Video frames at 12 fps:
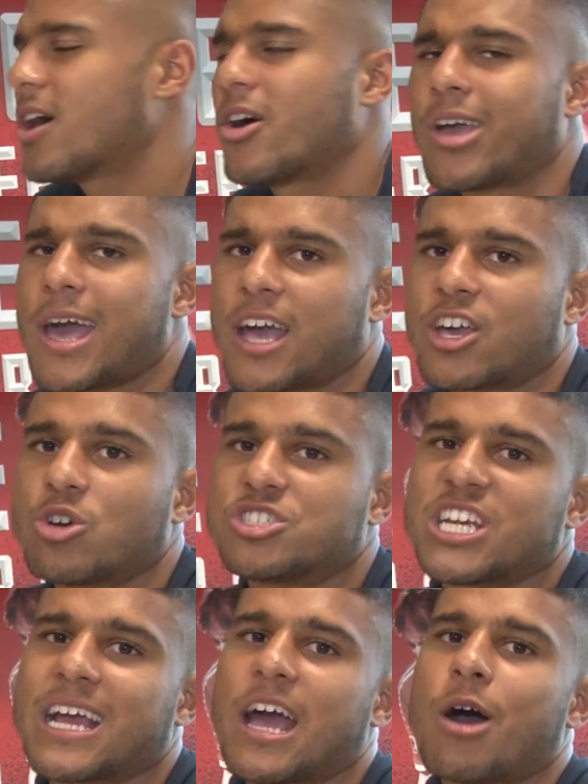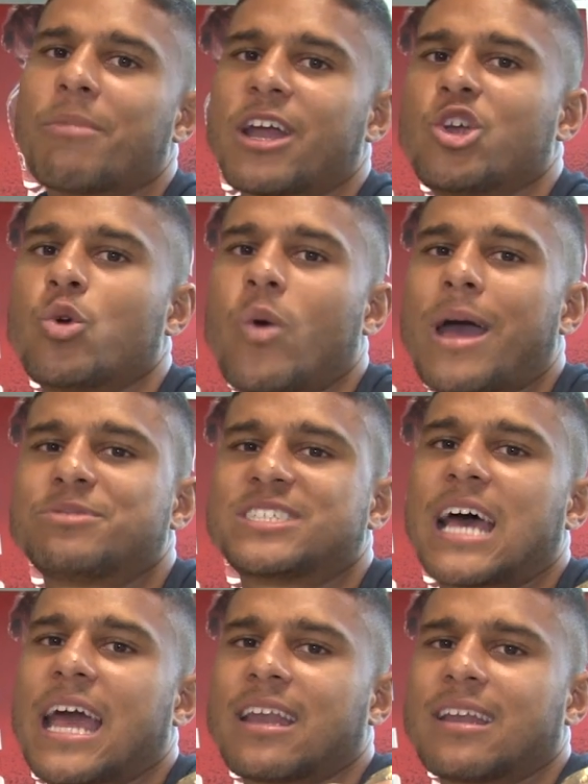Oh, yeah, go check out my new
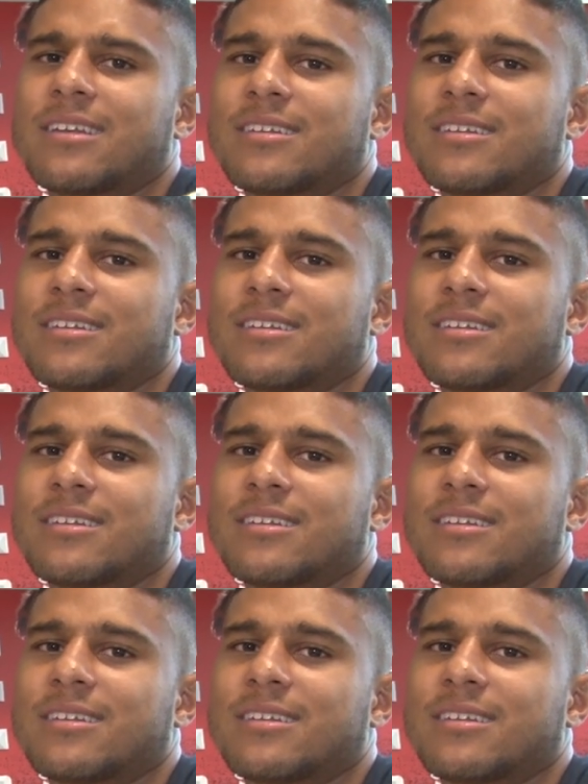website.